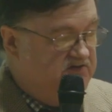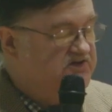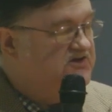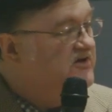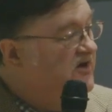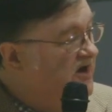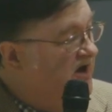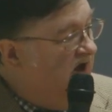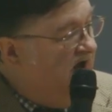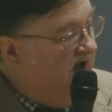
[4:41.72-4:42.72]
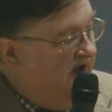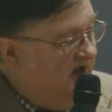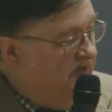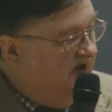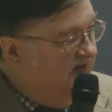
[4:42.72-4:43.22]
Trust.
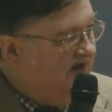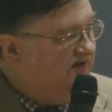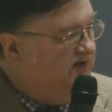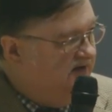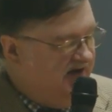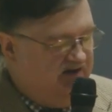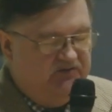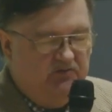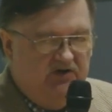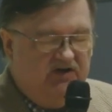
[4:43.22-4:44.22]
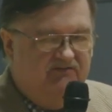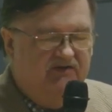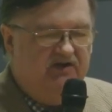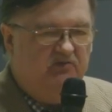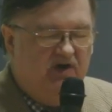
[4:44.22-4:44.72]
Um, and that, again, is working
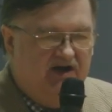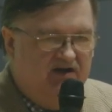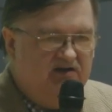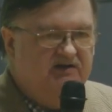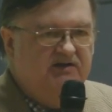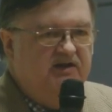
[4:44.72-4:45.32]
very well.